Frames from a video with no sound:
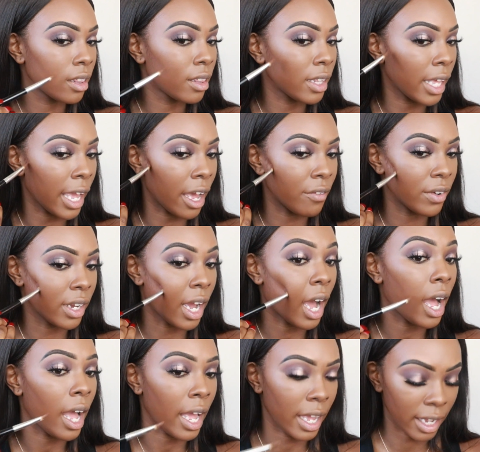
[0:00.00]
they have a
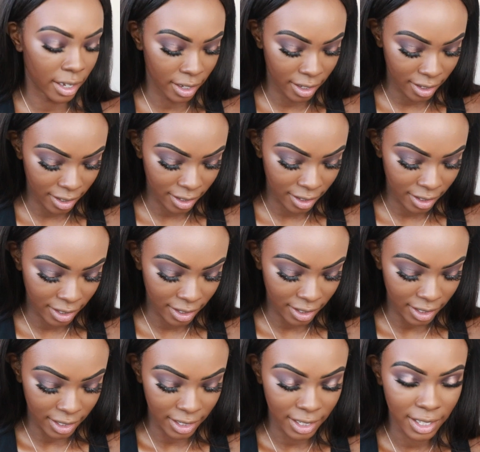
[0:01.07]
guy
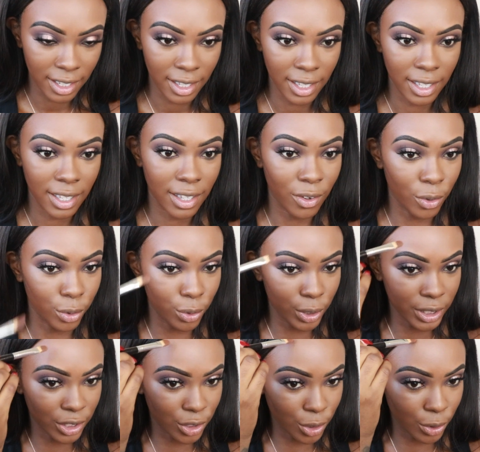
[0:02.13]
who
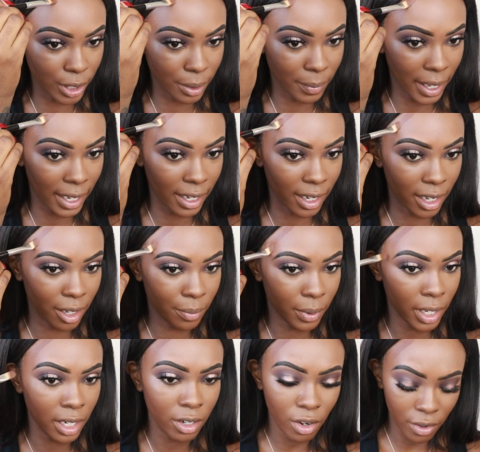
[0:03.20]
is doing makeup,
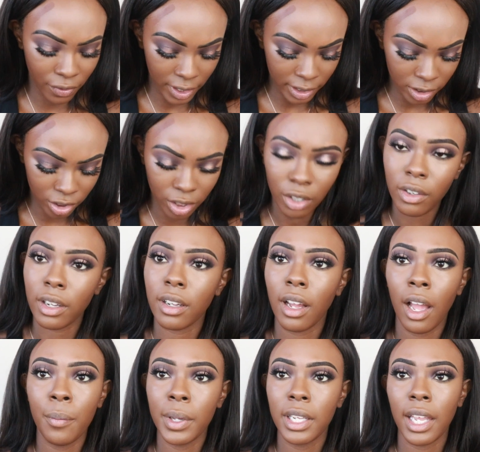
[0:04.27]
and no offense, you know,
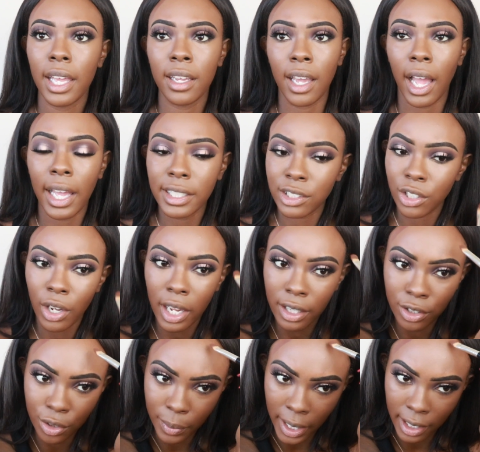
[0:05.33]
I mean, like, guys know how to
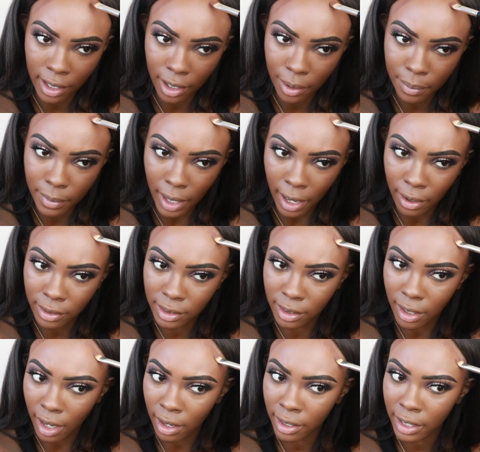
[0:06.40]
do makeup.
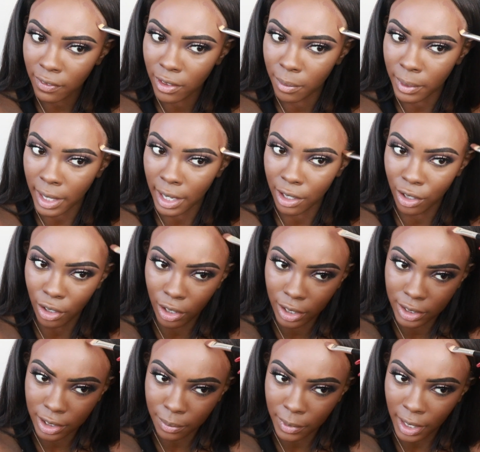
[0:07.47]
I'll give them that. You know,
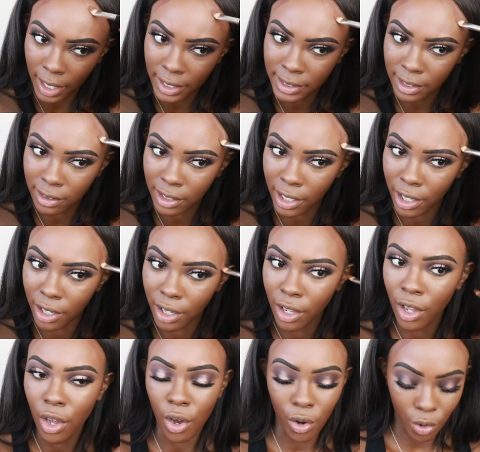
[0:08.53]
there's some guys out there
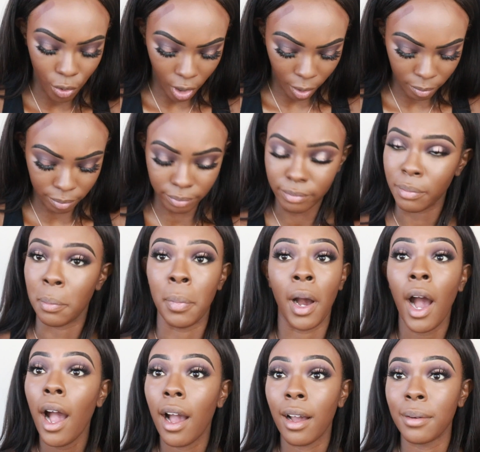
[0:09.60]
who are
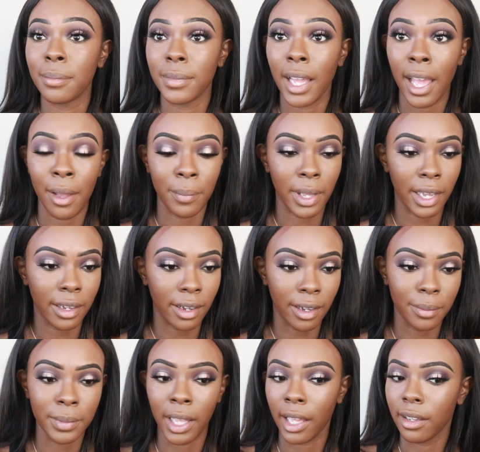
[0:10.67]
bomb at
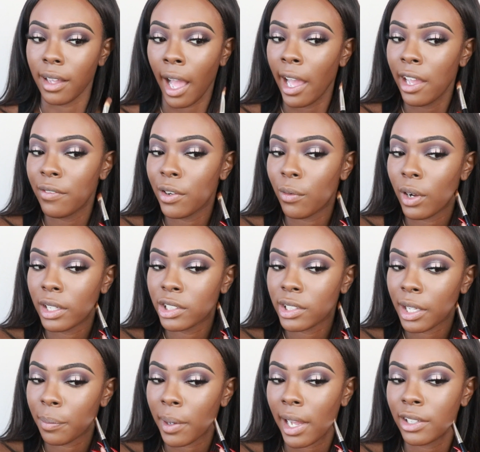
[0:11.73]
makeup. Like, I even watch
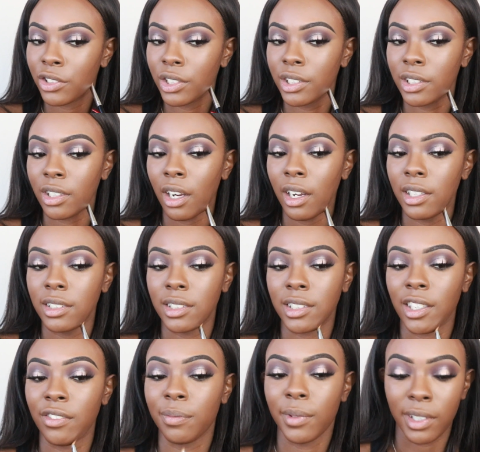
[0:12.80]
like Patrick Star and
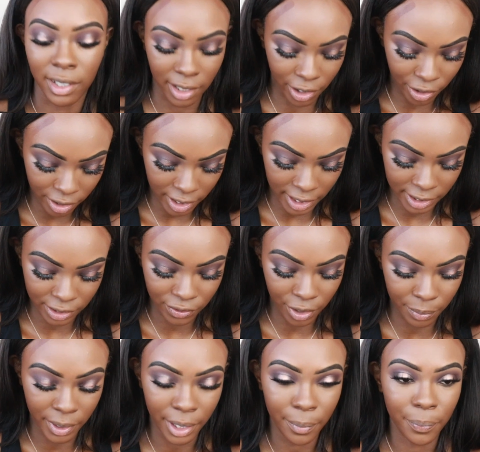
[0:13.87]
stuff and learn things
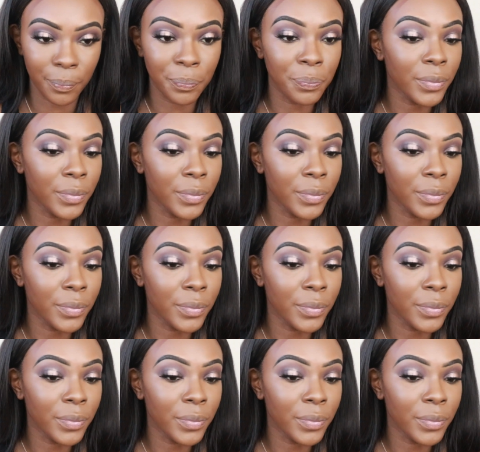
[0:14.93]
from him,